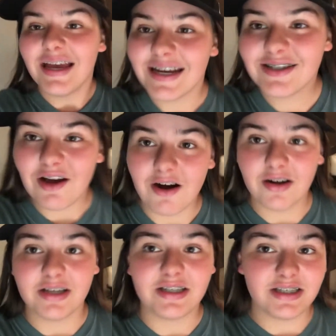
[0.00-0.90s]
It is
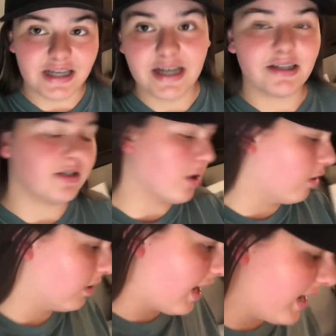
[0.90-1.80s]
August 6th,
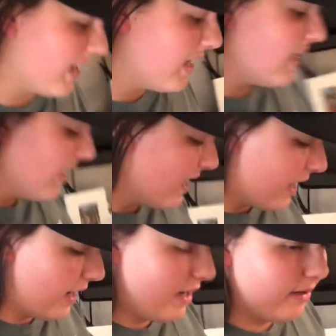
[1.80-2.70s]
alright?
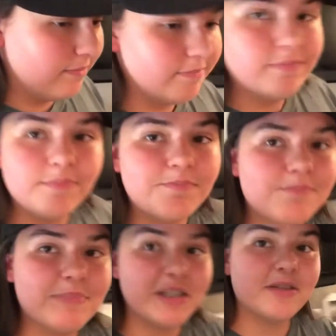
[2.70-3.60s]
Um,
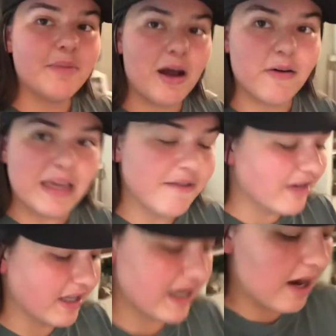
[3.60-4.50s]
it's about
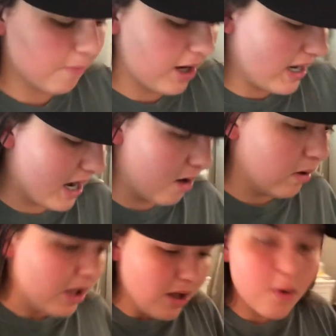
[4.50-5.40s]
evening time right now.
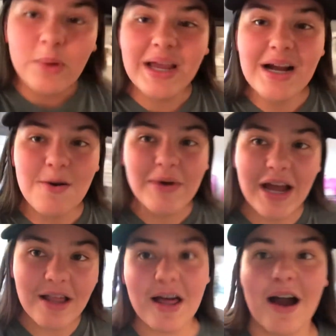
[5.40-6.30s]
We, uh, we
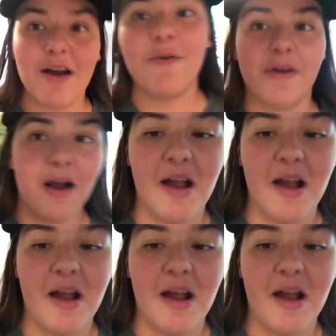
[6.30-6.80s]
got a lot going on.